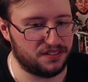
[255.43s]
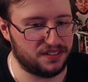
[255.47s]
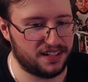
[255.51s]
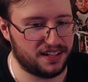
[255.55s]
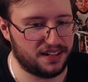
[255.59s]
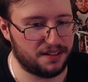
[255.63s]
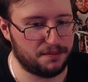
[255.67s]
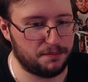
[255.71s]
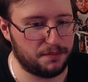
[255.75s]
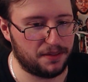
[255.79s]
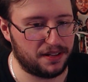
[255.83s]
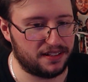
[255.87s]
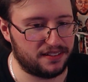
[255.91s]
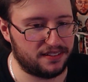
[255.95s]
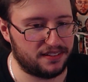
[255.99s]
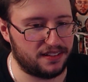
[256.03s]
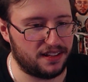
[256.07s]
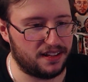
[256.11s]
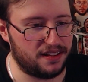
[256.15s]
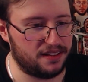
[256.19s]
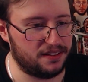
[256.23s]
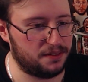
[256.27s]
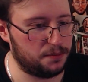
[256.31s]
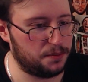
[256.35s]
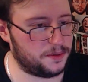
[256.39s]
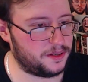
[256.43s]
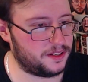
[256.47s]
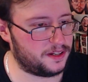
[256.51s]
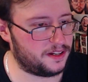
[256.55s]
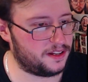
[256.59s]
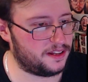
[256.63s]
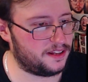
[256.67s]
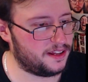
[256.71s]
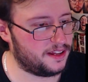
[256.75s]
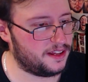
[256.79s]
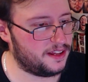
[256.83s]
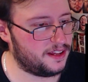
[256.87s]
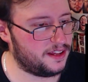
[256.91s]
Yeah, that makes sense. But uh,
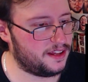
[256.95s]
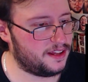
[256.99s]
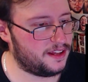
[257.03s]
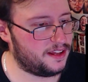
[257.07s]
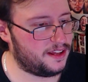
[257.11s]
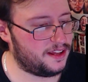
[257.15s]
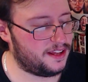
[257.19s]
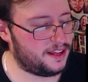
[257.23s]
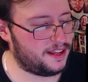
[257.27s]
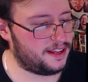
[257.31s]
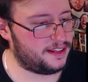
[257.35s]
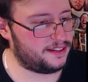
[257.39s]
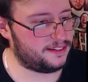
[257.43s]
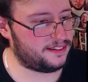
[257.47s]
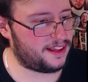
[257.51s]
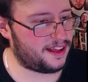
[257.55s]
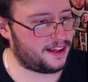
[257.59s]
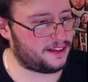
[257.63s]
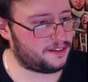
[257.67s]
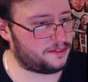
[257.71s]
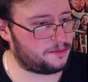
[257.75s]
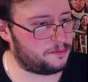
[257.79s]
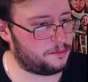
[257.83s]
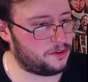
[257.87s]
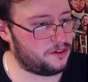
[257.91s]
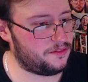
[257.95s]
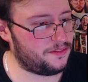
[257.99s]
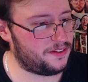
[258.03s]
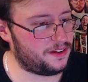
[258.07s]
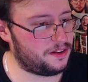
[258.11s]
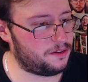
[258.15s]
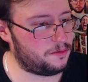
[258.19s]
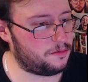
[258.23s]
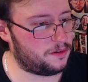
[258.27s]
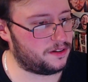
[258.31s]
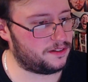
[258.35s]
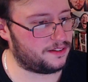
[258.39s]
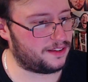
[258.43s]
his last movie
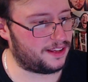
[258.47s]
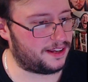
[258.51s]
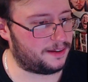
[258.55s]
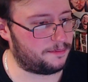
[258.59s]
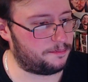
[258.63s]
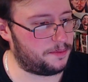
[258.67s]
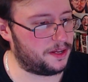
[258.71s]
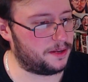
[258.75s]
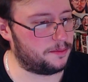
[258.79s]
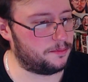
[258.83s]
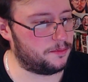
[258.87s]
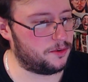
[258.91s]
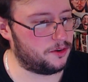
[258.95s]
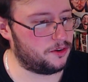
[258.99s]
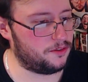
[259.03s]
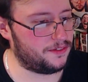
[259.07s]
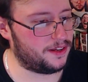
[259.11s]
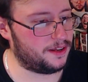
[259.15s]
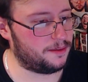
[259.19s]
was, like, big movie.